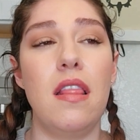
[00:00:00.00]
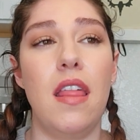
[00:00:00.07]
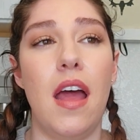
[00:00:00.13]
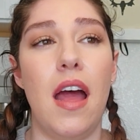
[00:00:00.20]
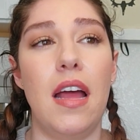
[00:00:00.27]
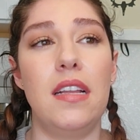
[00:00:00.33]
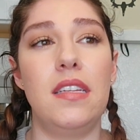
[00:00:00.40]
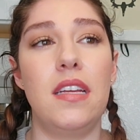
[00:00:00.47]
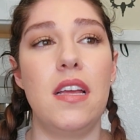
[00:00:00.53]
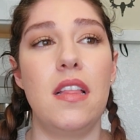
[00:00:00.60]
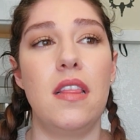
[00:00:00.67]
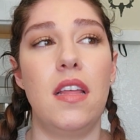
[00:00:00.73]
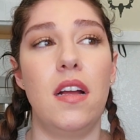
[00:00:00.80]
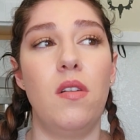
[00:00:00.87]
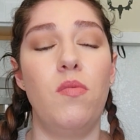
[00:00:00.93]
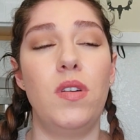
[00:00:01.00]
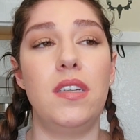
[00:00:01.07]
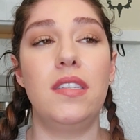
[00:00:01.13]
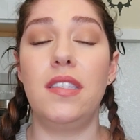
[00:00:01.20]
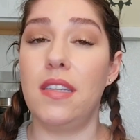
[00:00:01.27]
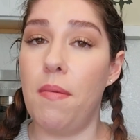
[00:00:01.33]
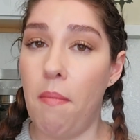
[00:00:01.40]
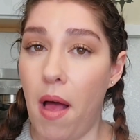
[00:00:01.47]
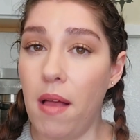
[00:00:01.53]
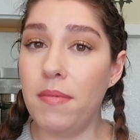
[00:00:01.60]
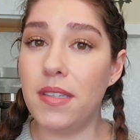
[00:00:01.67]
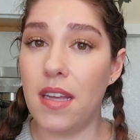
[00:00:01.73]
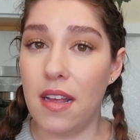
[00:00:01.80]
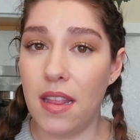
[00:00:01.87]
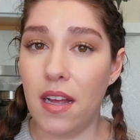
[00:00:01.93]
that there was some
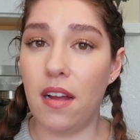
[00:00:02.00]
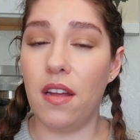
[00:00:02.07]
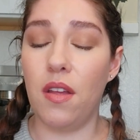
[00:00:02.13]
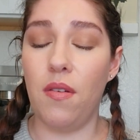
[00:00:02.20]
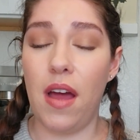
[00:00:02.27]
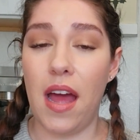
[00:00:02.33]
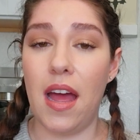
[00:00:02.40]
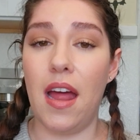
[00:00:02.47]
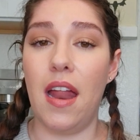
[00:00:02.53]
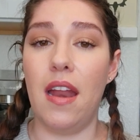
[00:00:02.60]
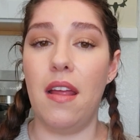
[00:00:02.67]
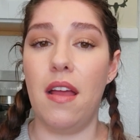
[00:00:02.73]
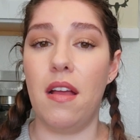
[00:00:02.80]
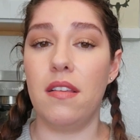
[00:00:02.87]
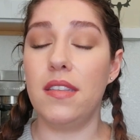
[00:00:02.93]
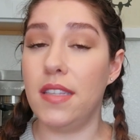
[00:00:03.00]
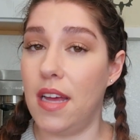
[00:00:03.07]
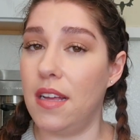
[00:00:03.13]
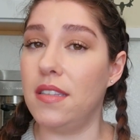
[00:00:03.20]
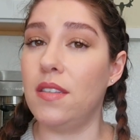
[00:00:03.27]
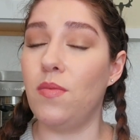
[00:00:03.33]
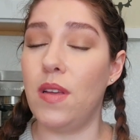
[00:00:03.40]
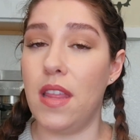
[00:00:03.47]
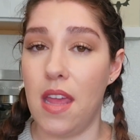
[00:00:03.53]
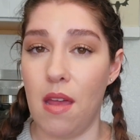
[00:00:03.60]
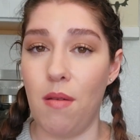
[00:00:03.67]
moms on there who had sons with